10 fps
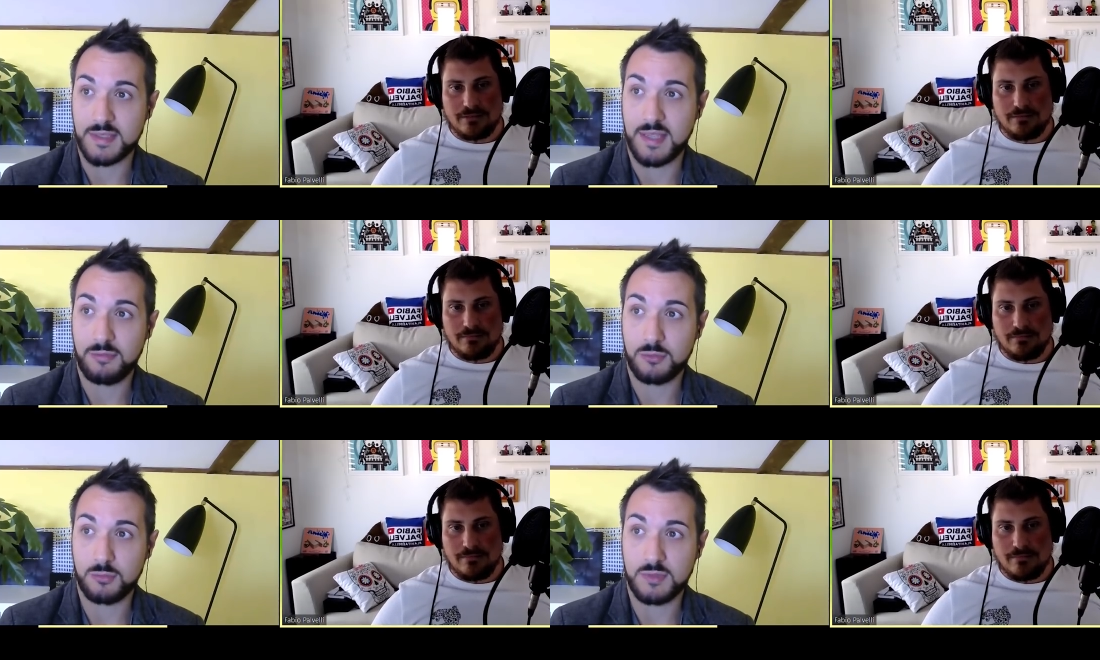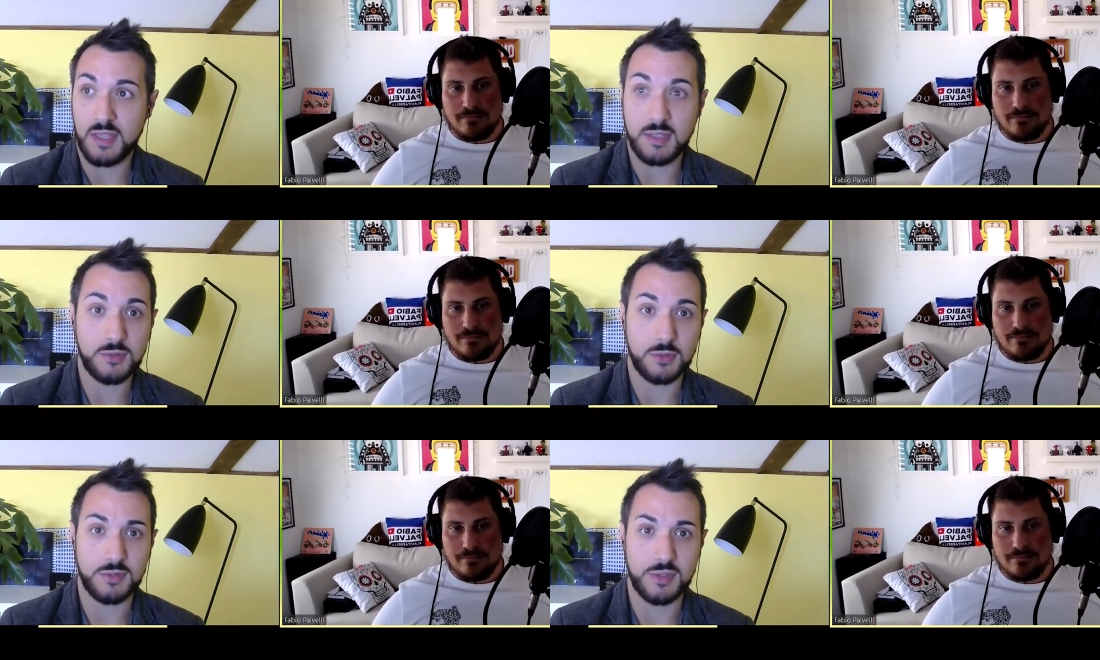Speaker 1: have to take
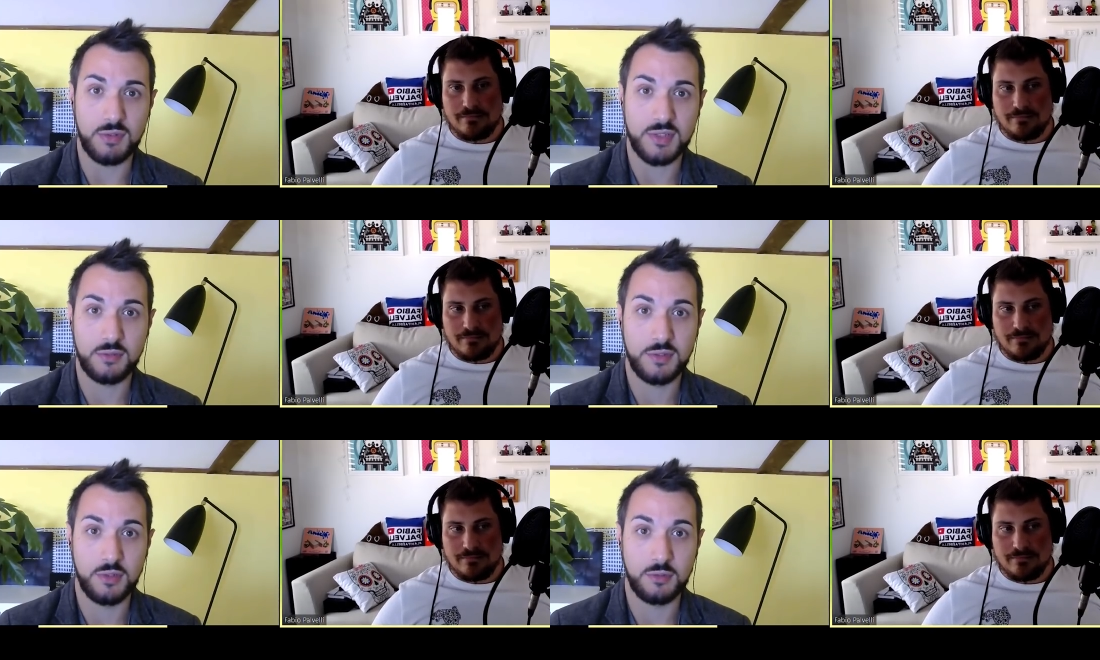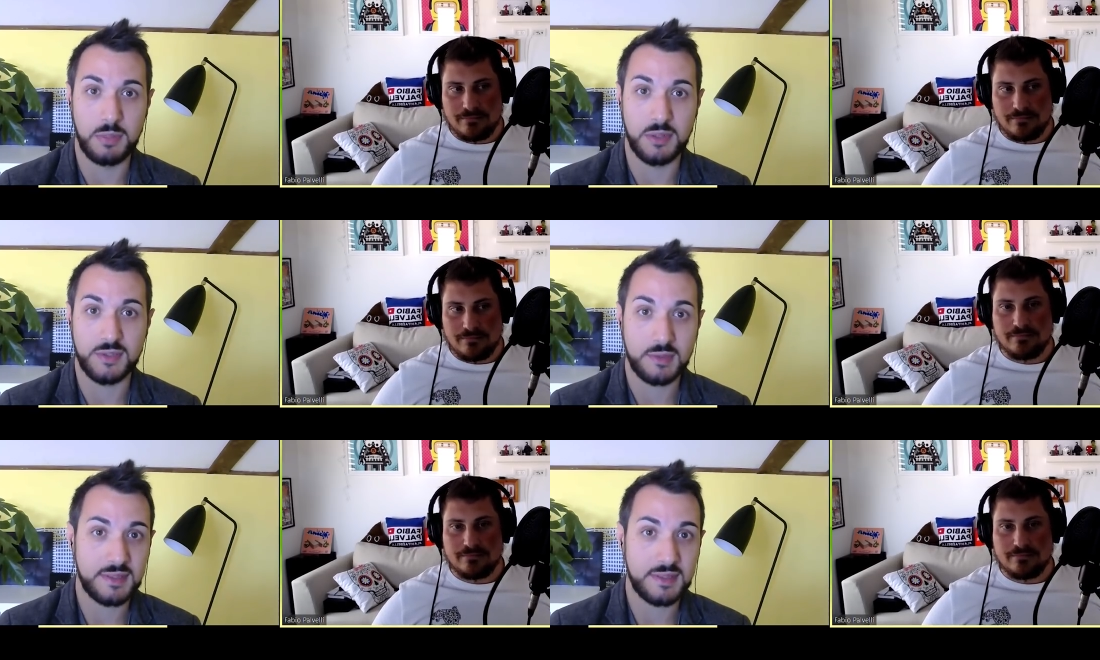into consideration your personal